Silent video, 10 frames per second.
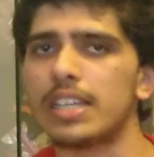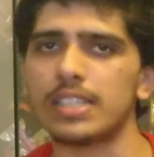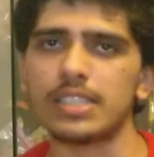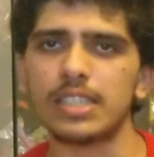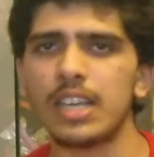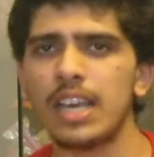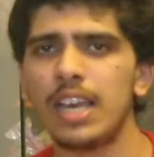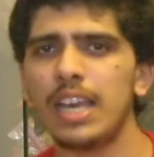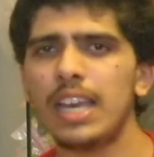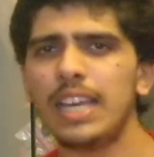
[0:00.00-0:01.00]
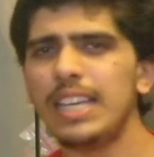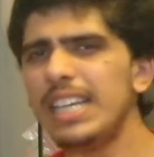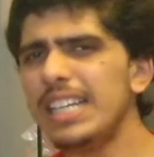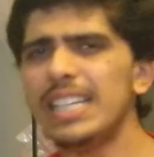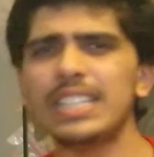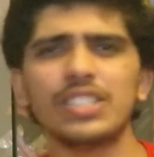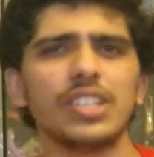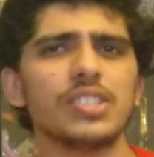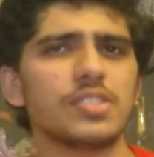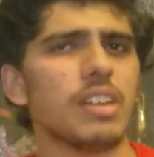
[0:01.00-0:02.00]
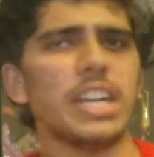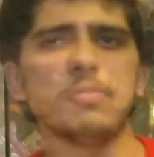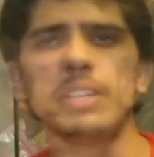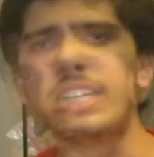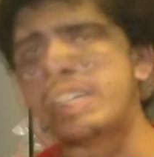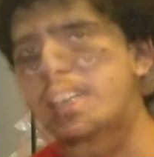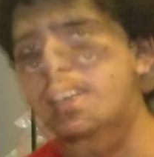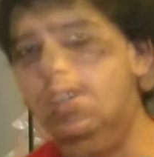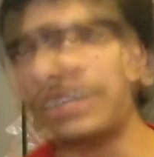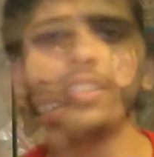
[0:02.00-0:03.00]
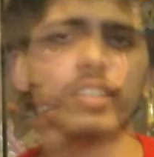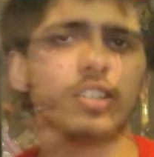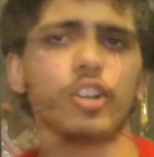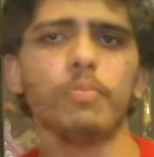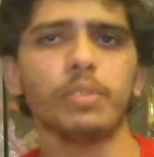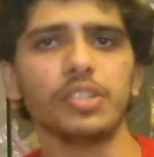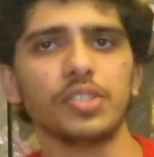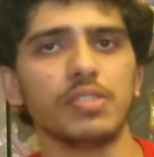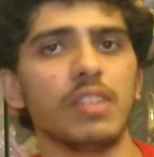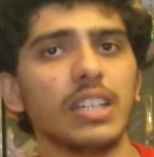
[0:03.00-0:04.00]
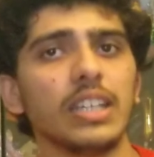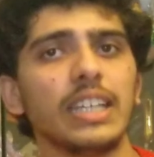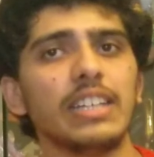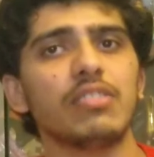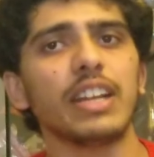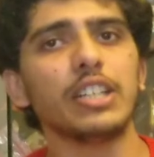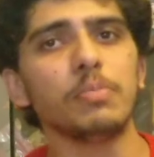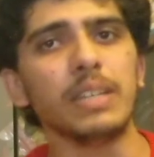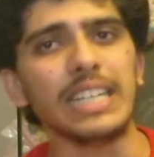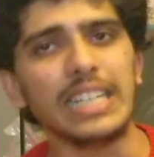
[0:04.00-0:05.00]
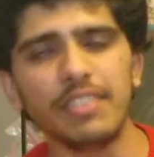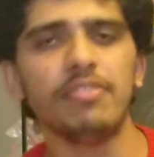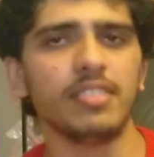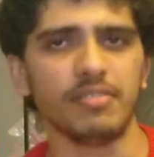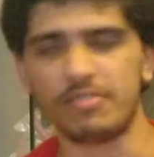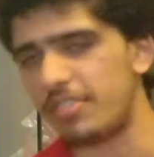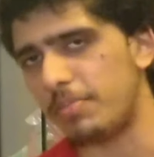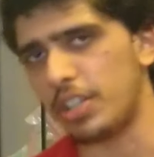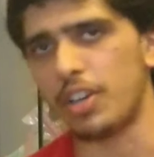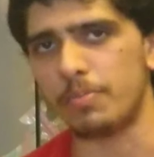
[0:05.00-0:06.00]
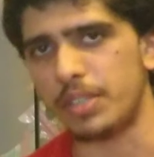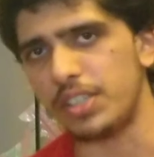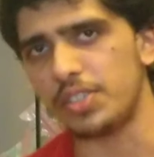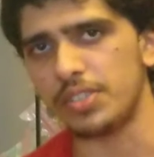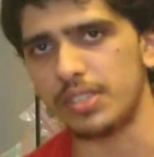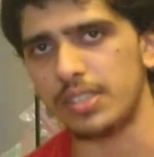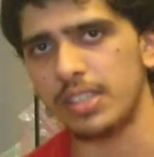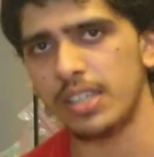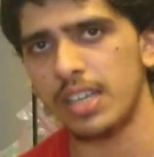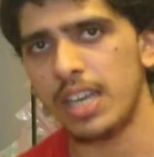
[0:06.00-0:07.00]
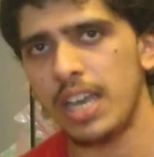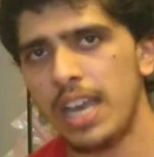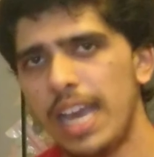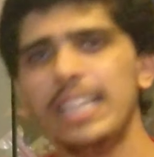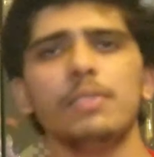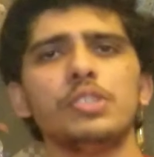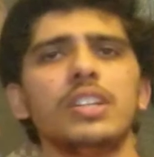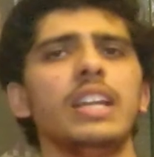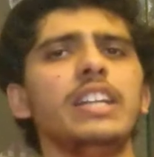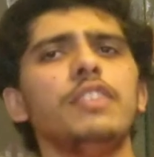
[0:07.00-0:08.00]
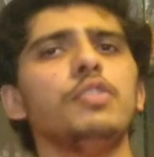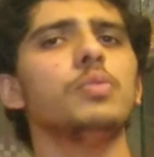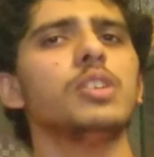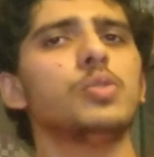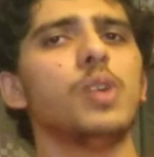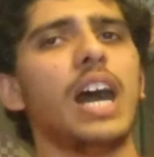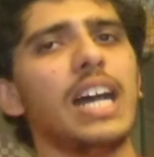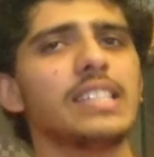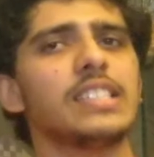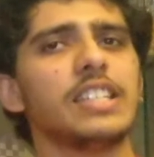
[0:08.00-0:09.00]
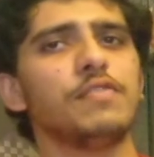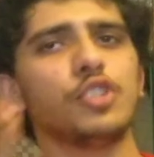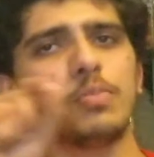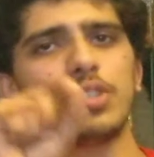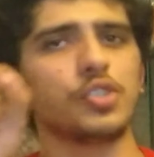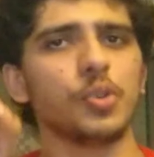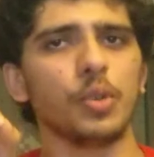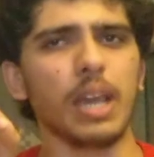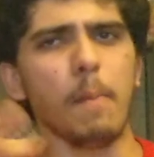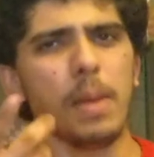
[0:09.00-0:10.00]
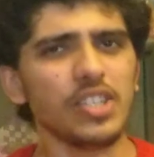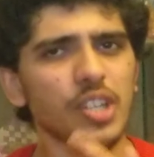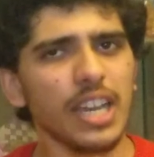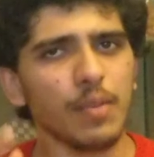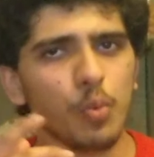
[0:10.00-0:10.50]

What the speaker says: is, he didn't just try to be better than the competition. Rather, he tried to be different from the competition. And there was an interviewer who asked Steve Jobs a story, much like